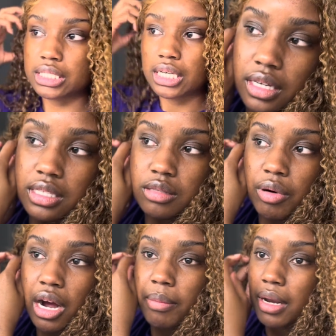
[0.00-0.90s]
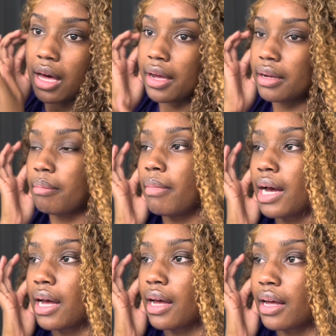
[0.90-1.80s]
This is probably like
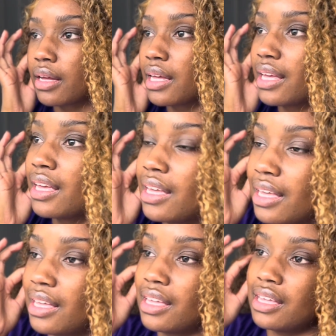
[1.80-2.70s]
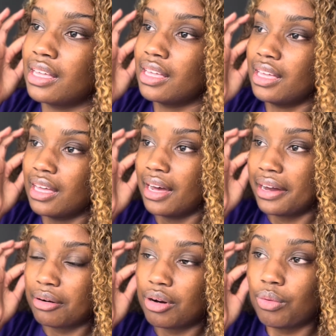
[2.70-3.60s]
my, I
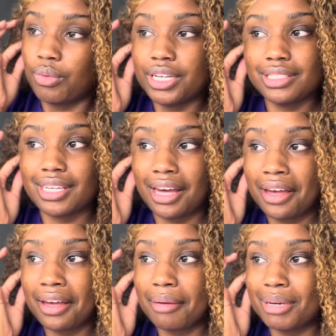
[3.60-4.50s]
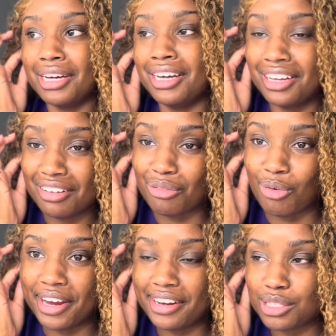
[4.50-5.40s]
don't know what time
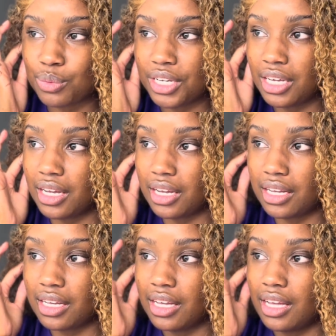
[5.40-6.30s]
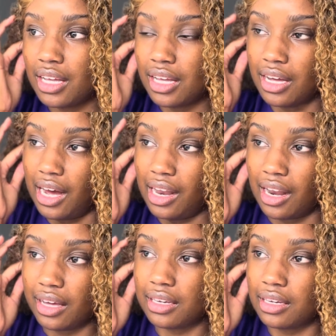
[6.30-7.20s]
wearing this wig. I
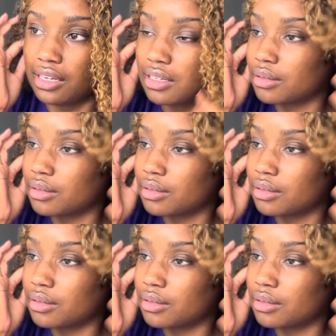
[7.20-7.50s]
like it.